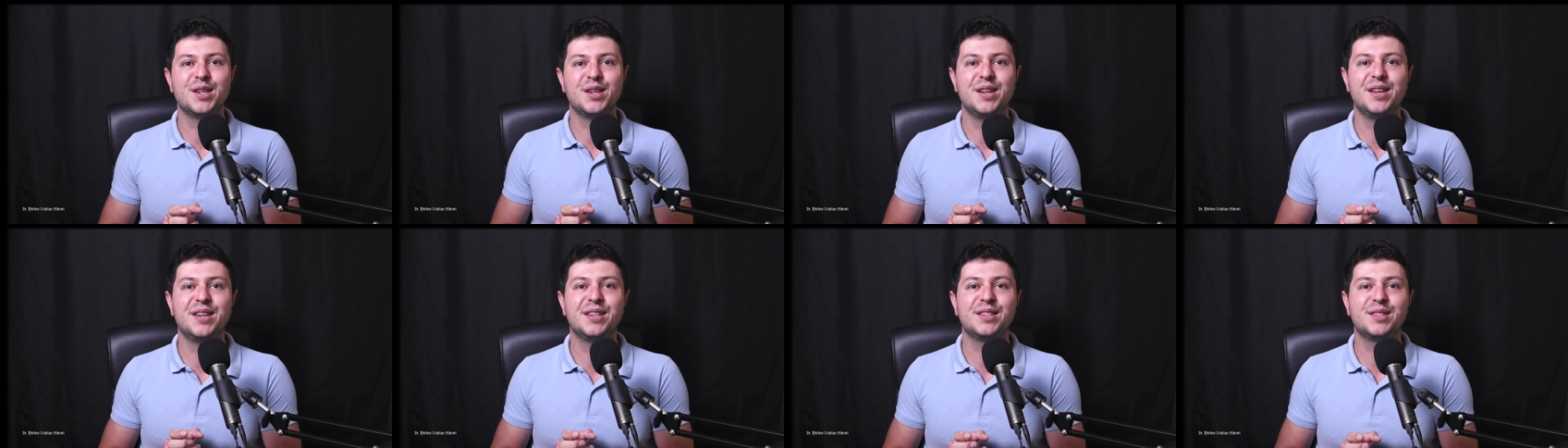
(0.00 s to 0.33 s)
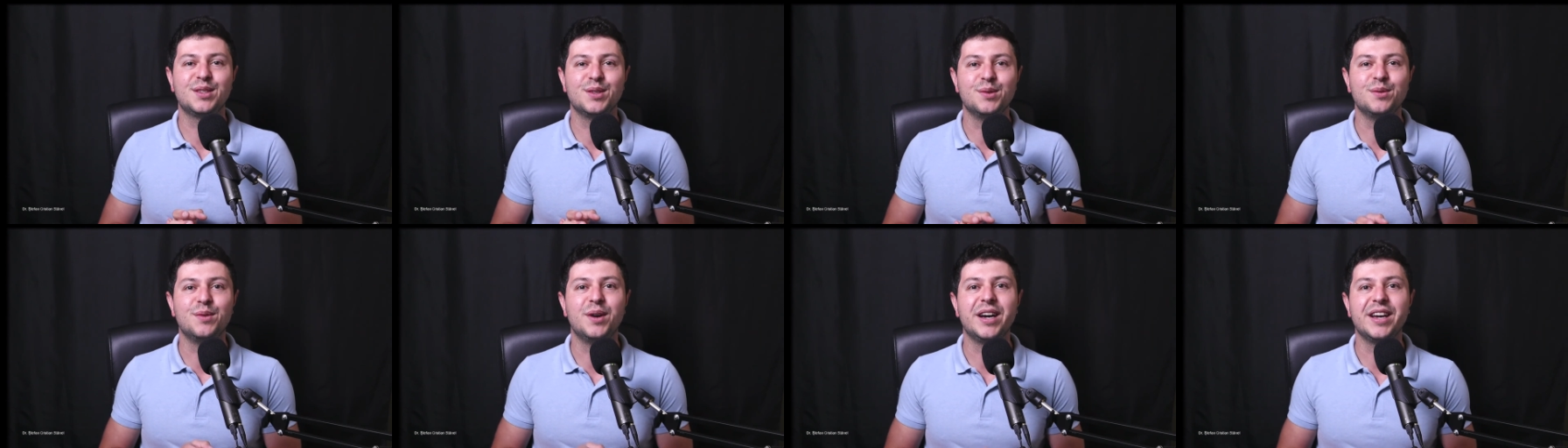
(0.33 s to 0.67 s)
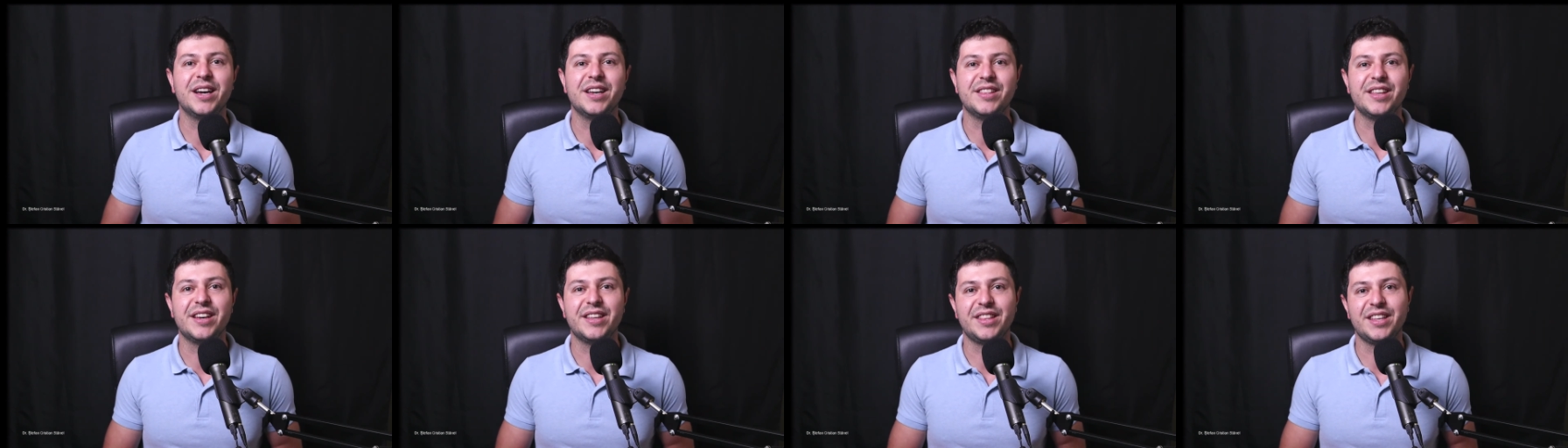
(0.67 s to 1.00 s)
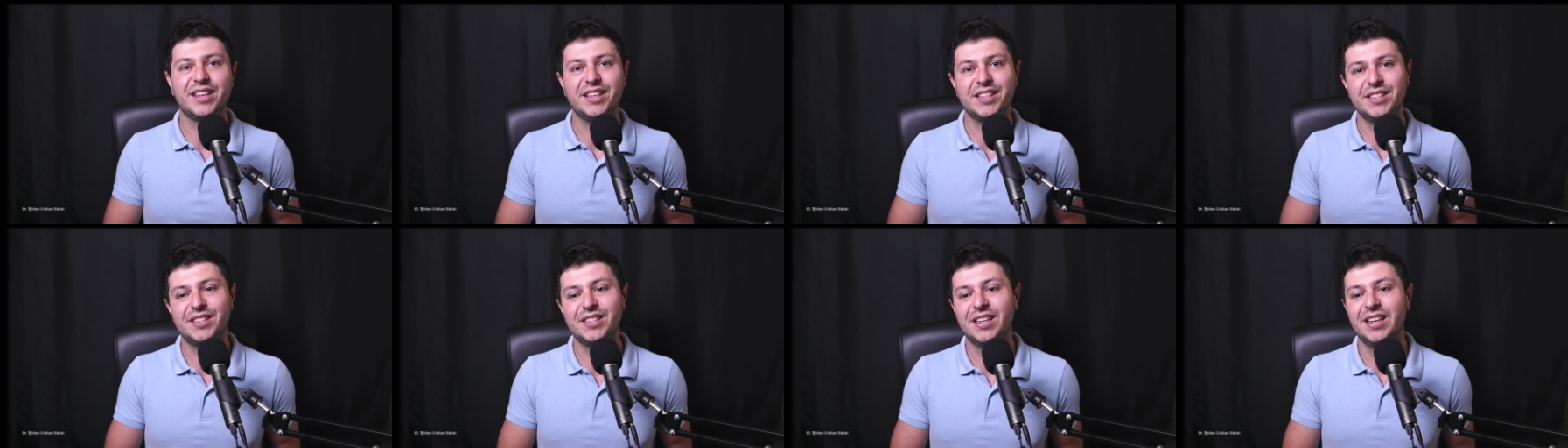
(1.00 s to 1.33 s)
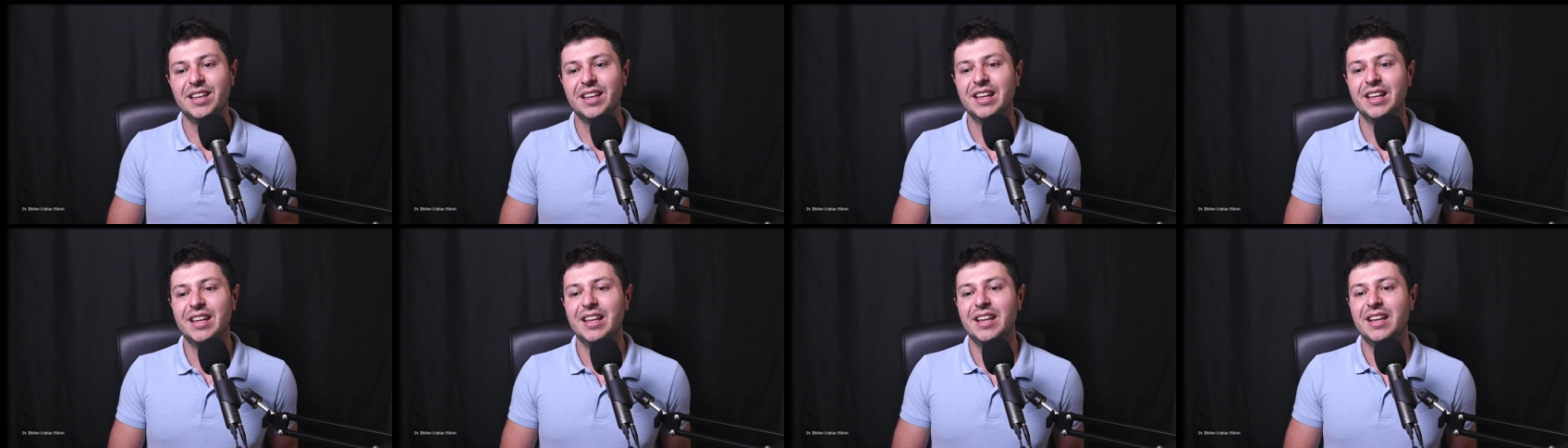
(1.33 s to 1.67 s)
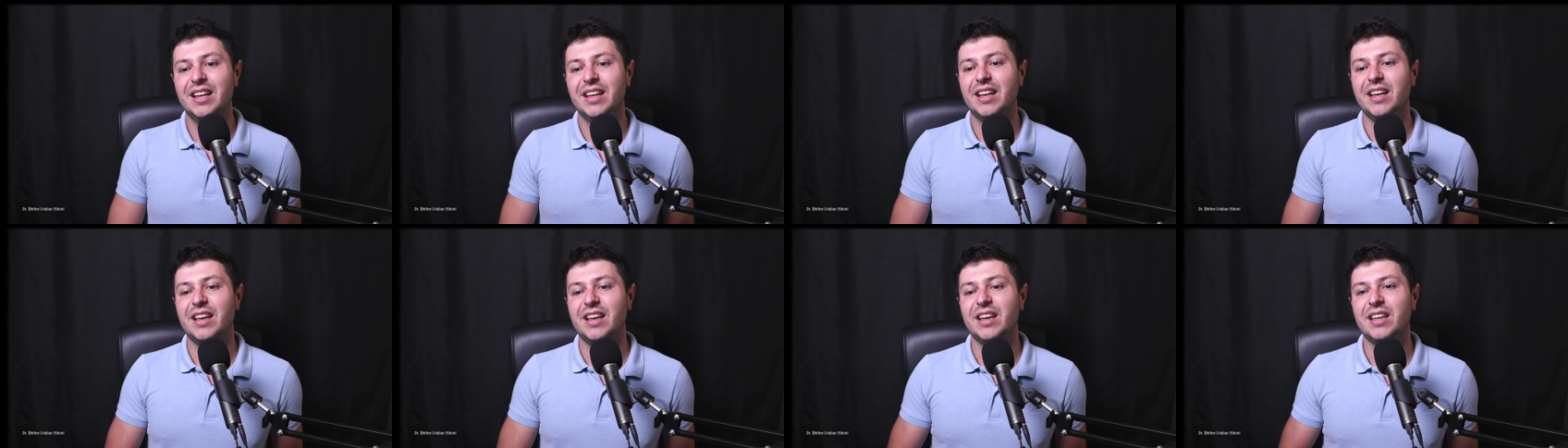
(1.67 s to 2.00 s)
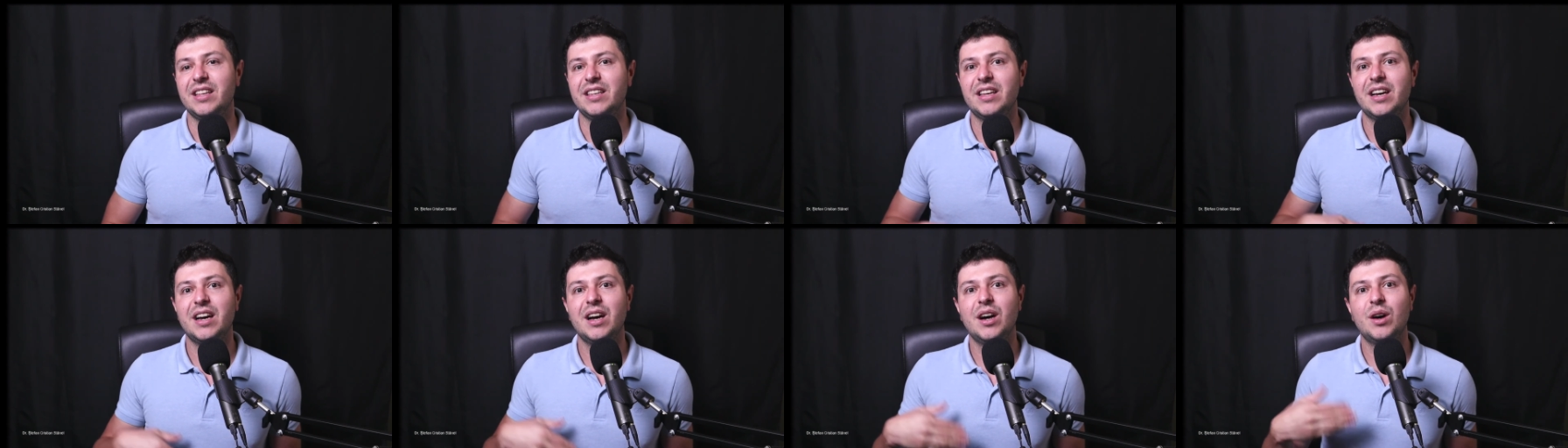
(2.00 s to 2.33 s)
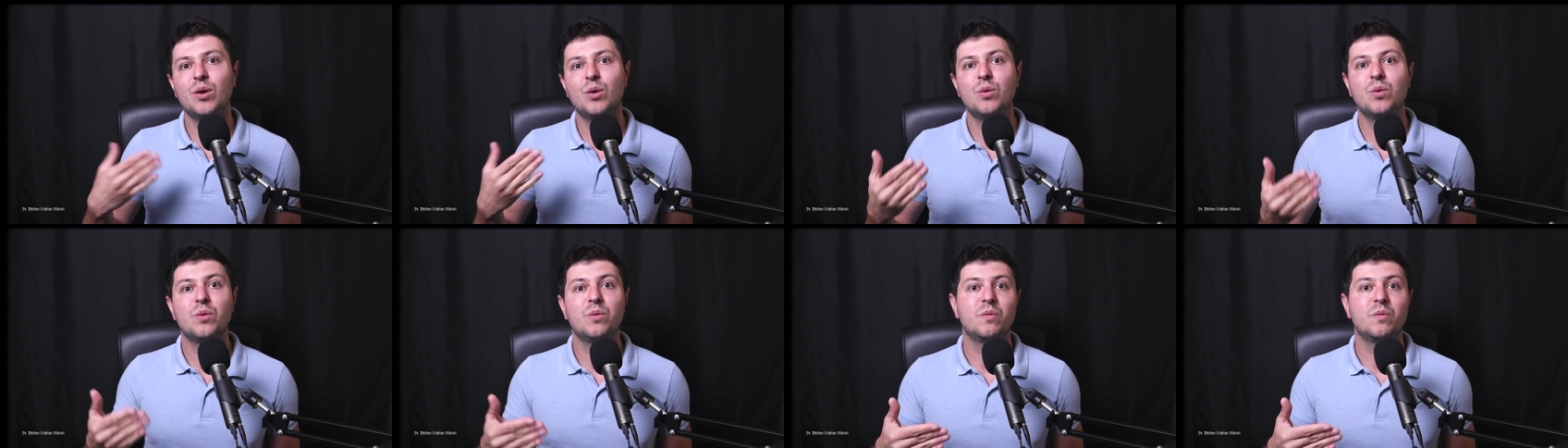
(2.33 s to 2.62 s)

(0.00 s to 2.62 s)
as to why that is and how